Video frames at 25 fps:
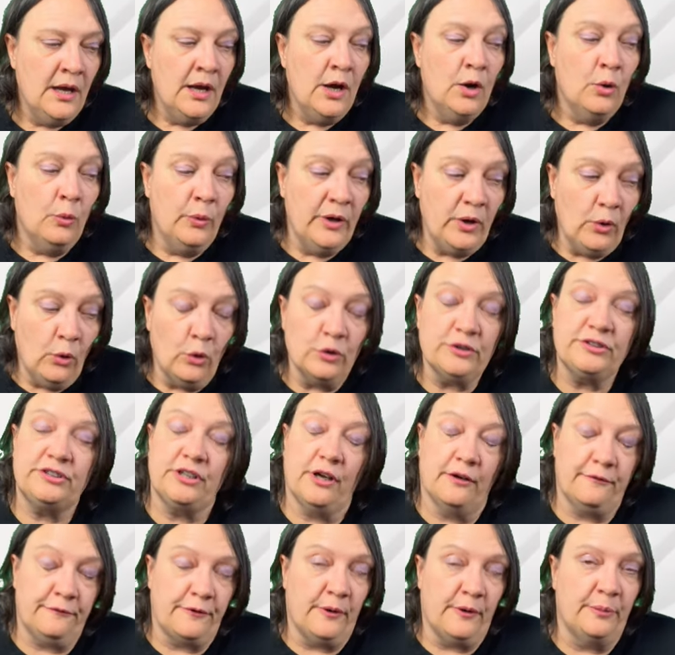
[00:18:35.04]
We also,
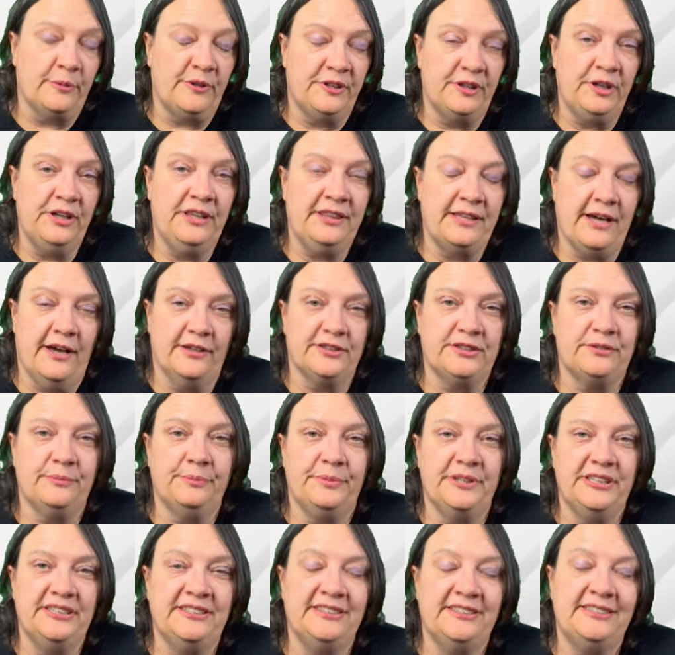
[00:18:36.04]
from 3000
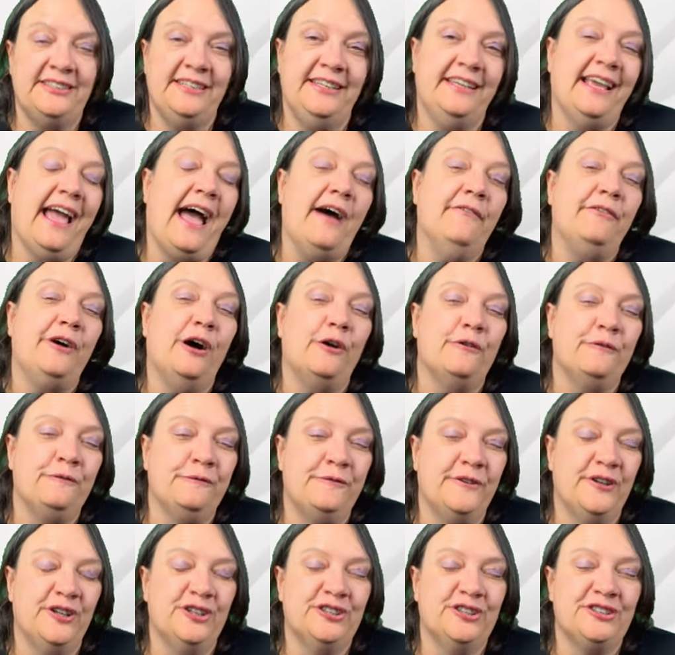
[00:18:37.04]
BC, have our
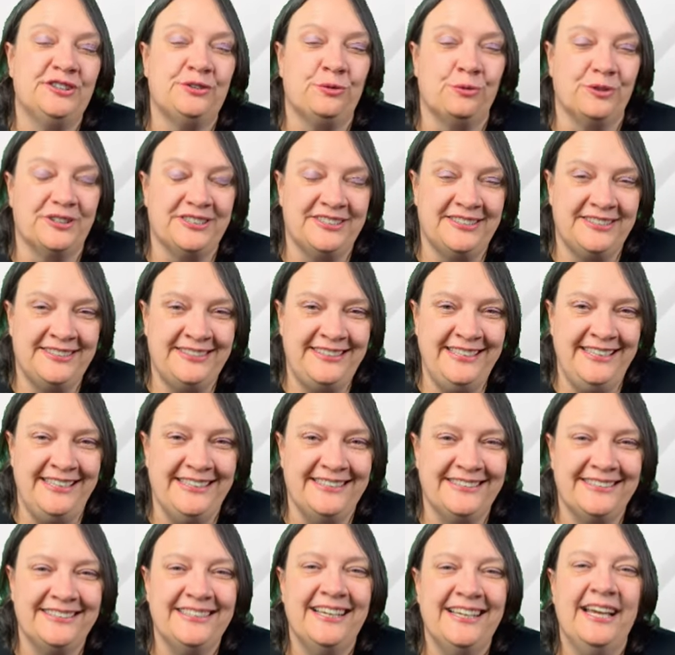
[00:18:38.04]
first
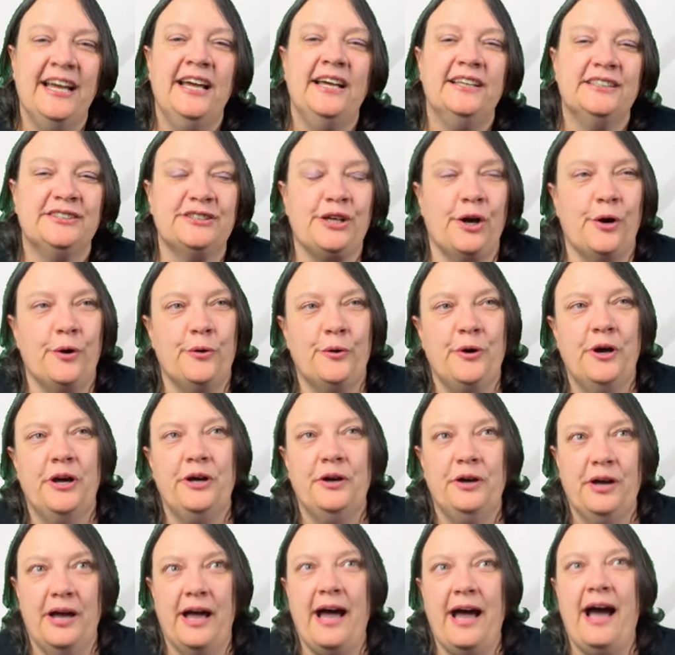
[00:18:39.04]
receipt. So,
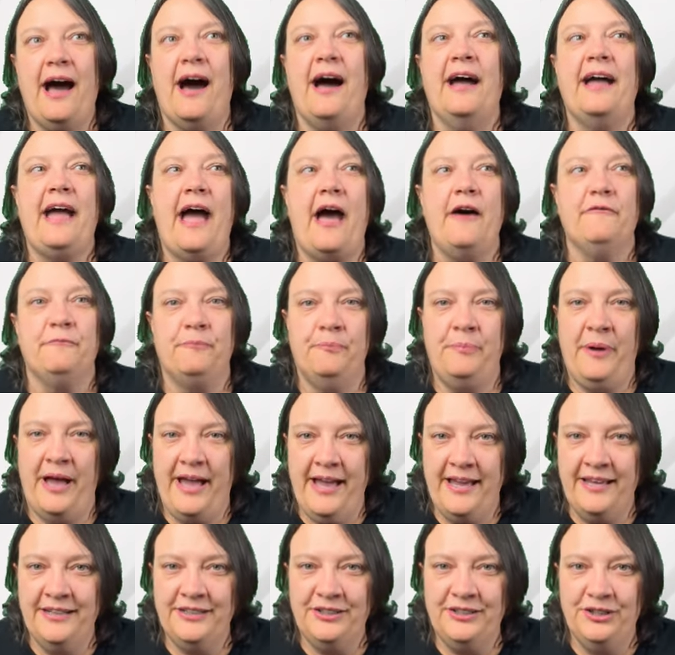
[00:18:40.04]
I have
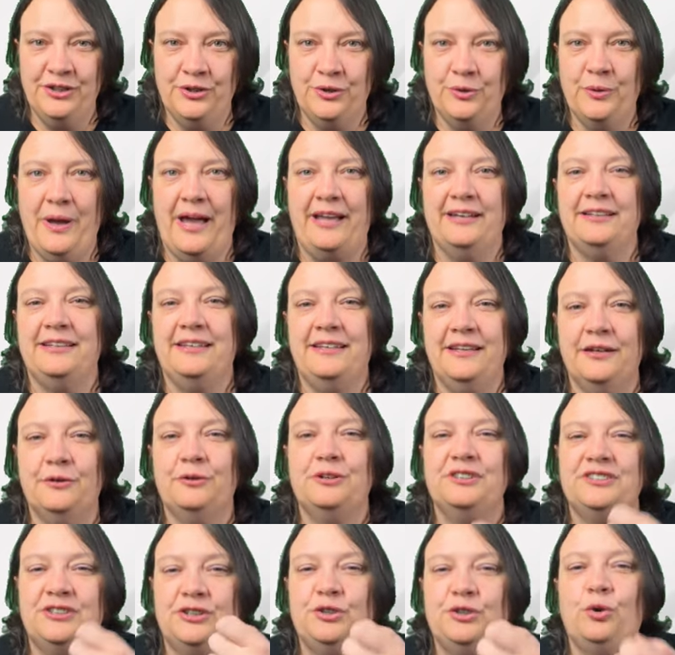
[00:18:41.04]
paid you and here
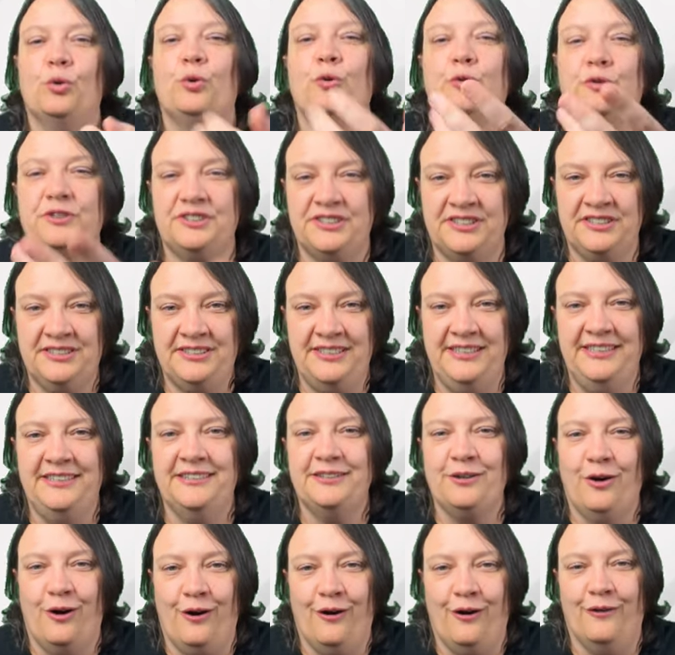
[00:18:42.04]
is your receipt
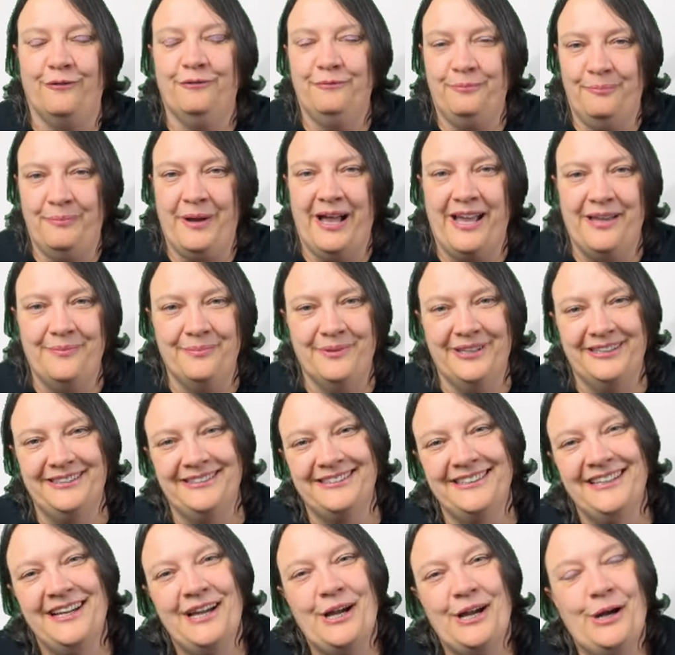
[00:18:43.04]
of payment,
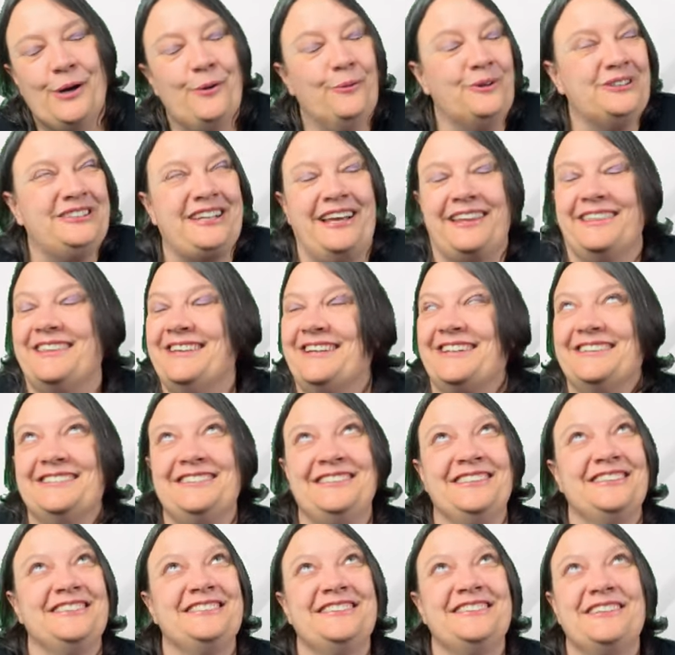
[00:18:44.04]
which I think is
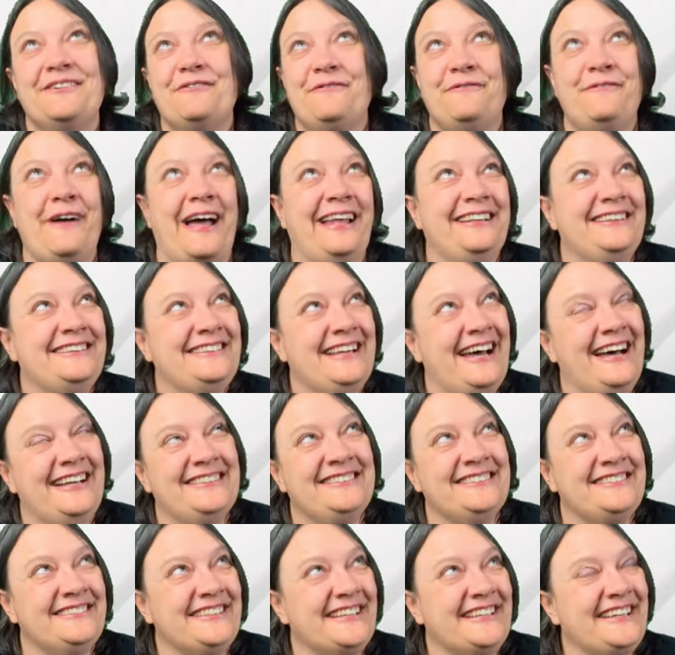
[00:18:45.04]
just
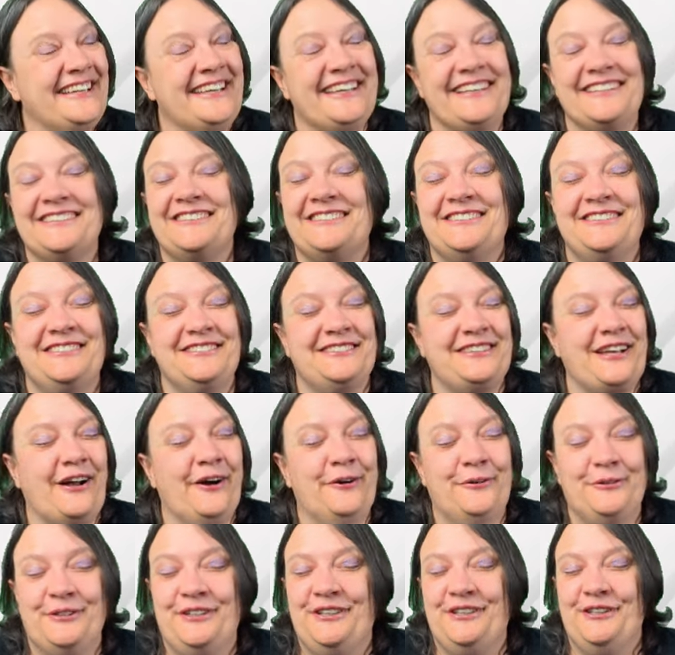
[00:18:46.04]
fantastic. It is so
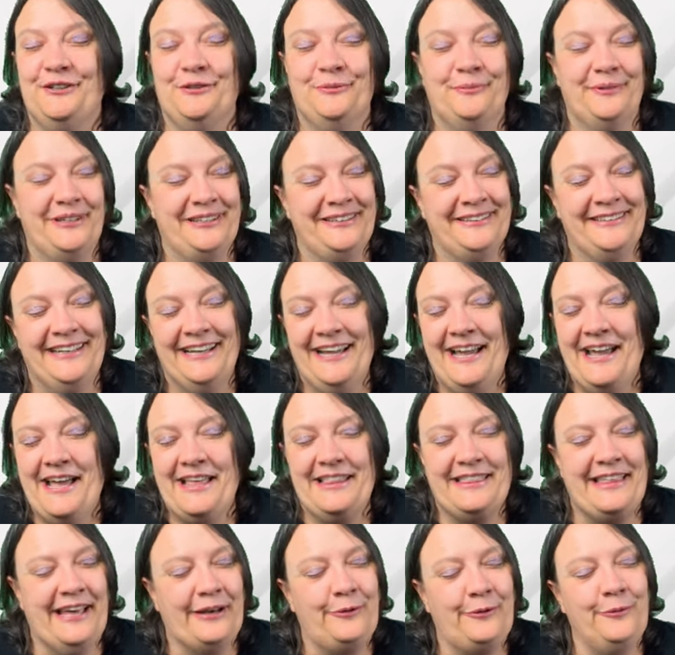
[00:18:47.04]
human
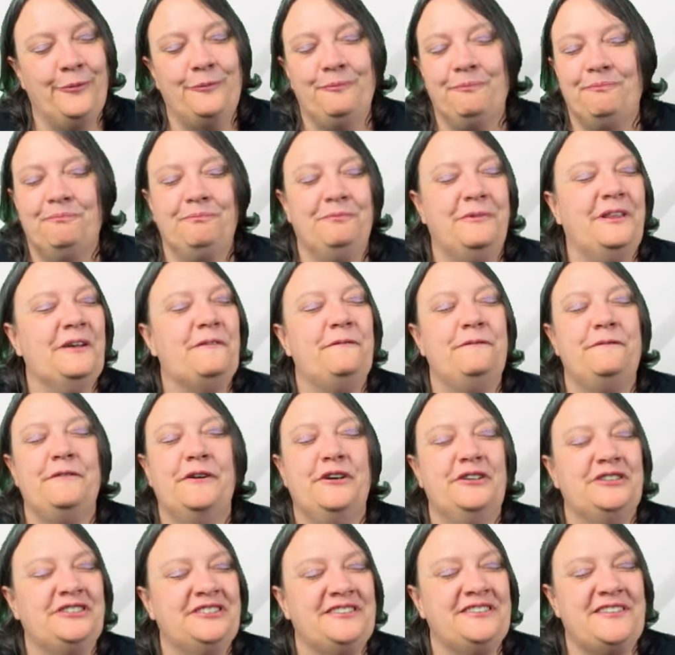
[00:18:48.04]
that the
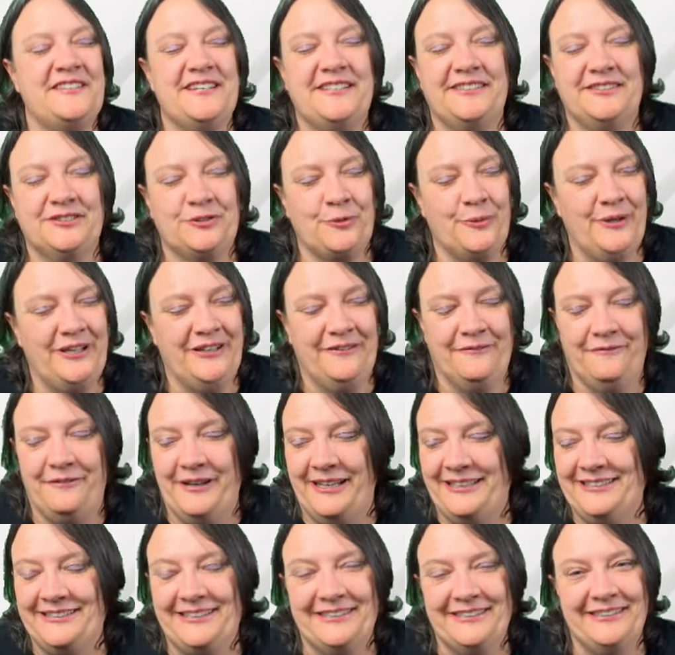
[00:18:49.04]
first things we
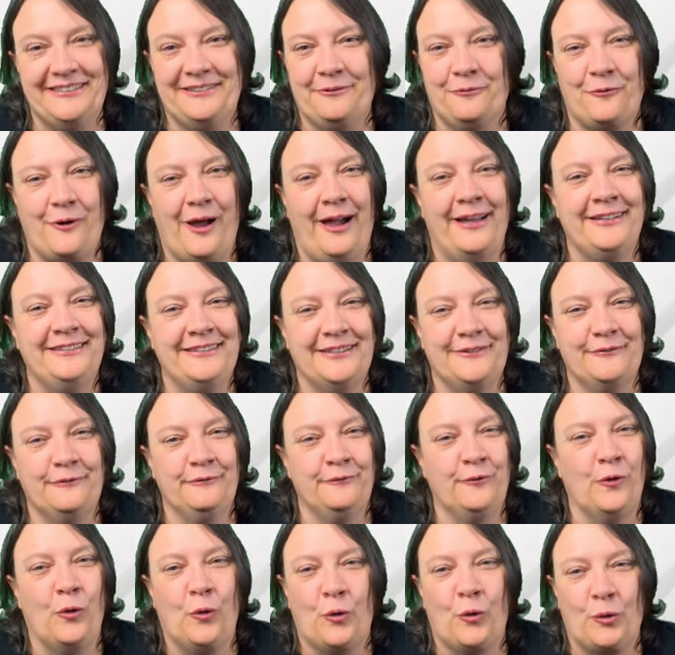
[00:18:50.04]
invented writing
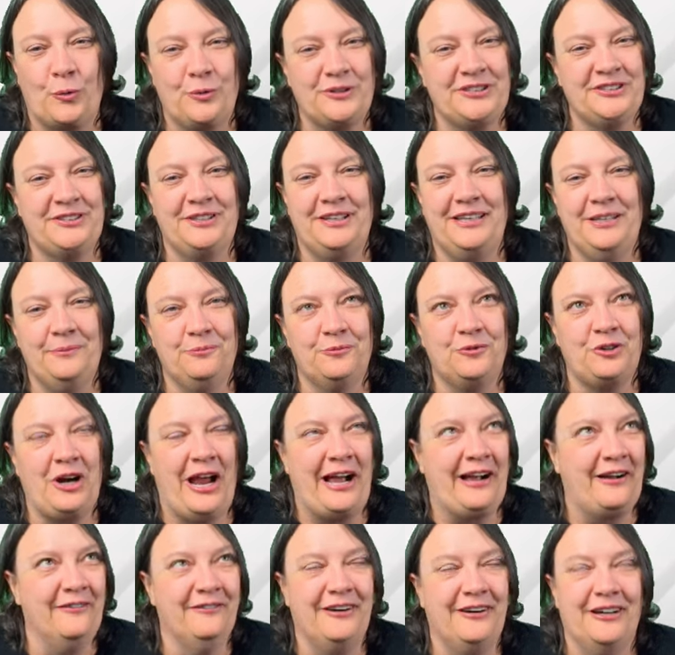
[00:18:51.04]
for was to keep track
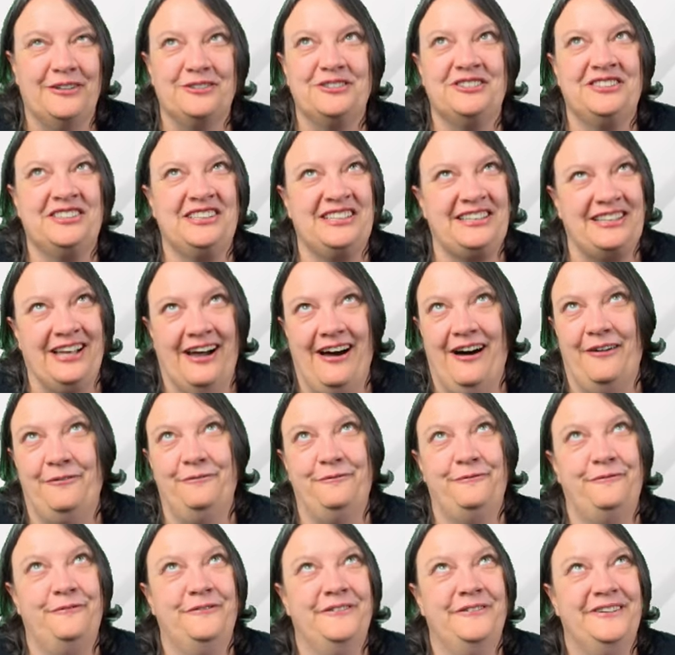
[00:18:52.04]
of our
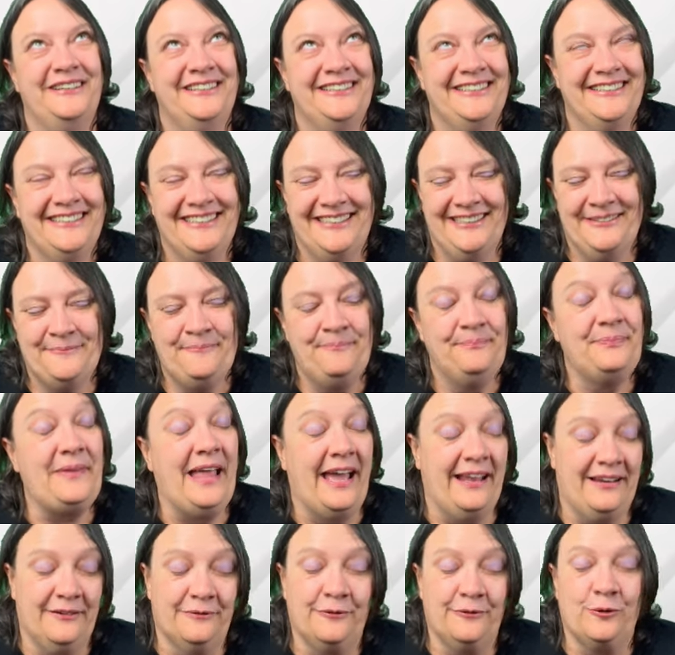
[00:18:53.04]
stuff.
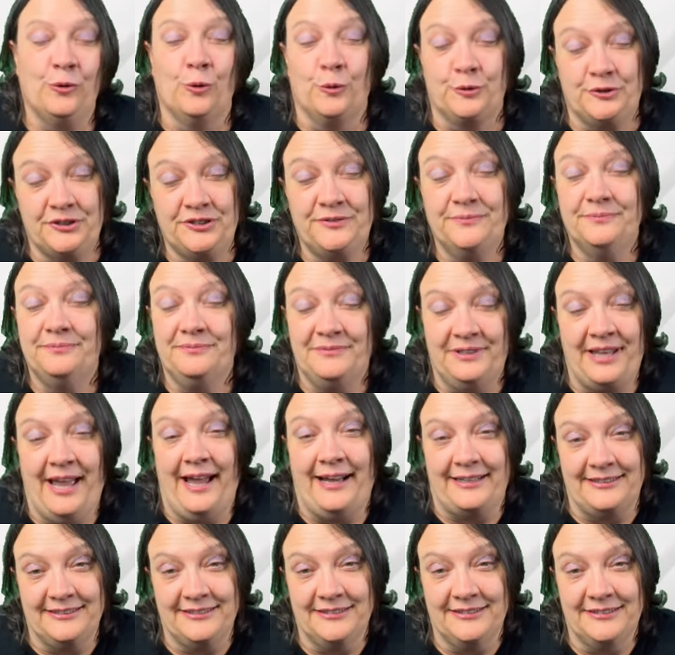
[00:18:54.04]
And of course,
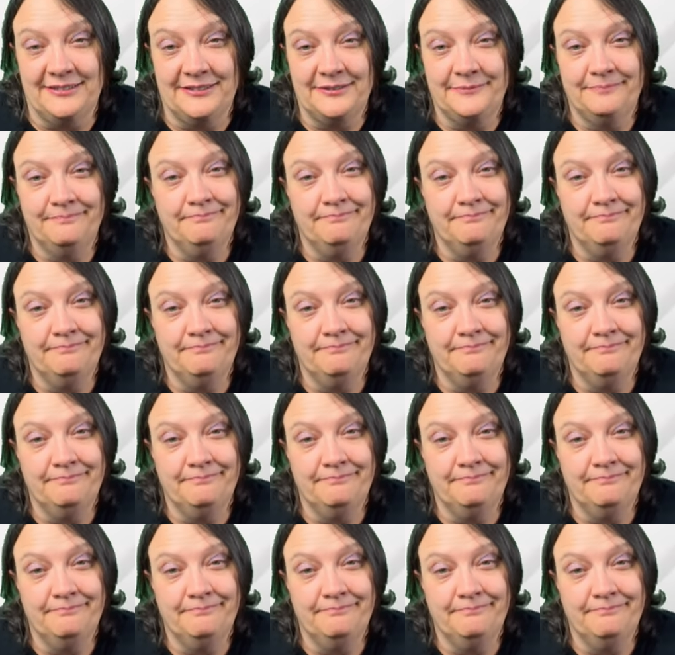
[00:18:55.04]
taxes.